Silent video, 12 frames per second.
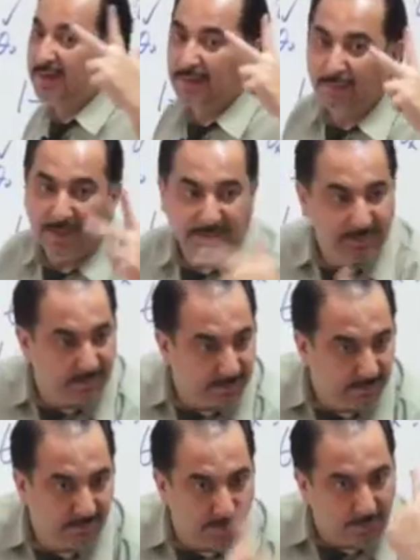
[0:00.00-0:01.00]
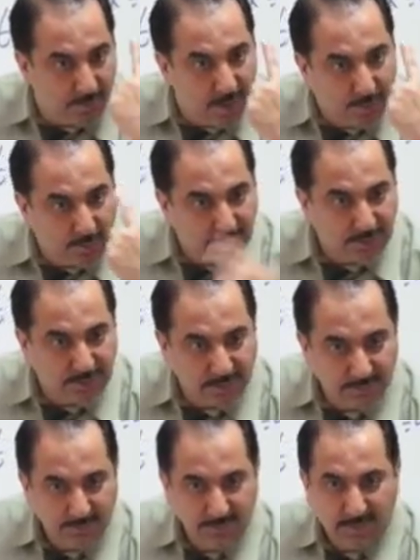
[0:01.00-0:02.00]
3 ways for one question.
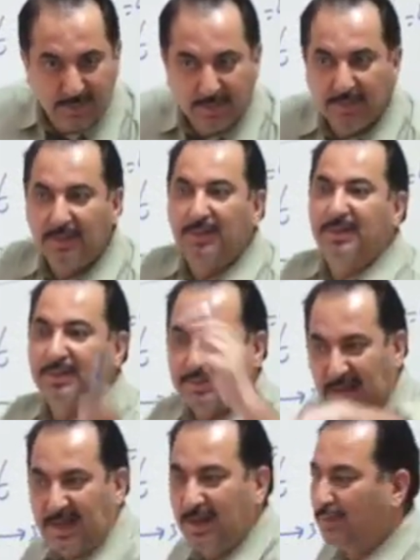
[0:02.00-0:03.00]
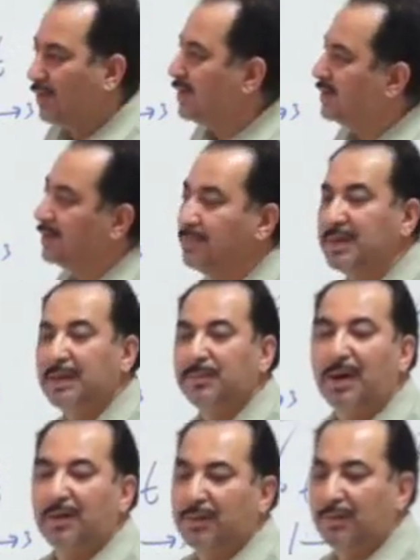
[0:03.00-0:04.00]
Second question, B
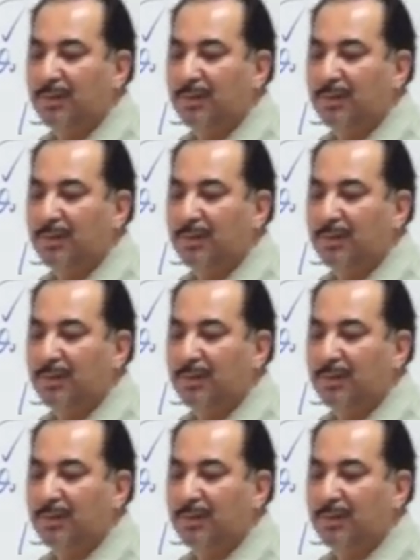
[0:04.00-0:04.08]
part.